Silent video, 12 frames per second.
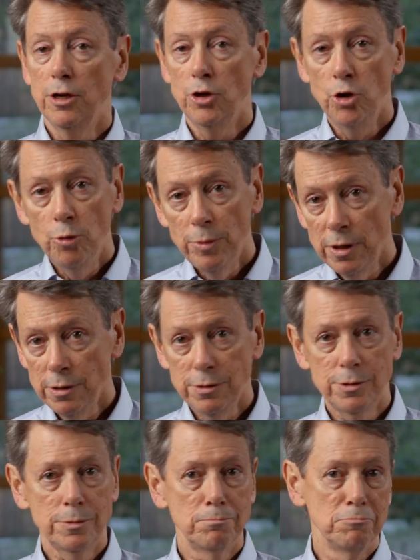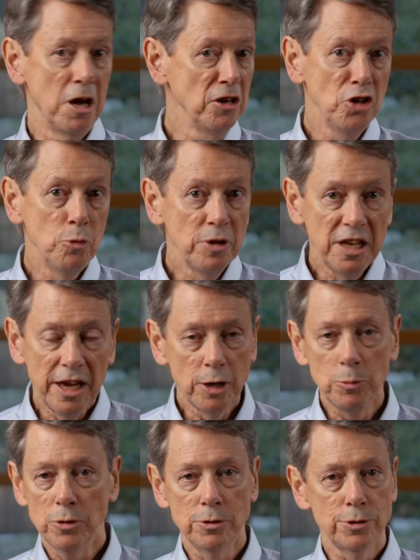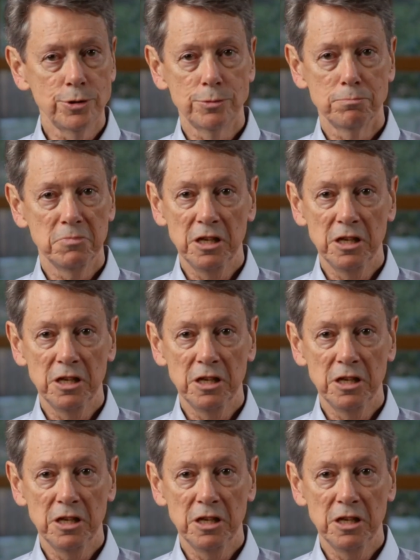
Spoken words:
humans, non-human animals,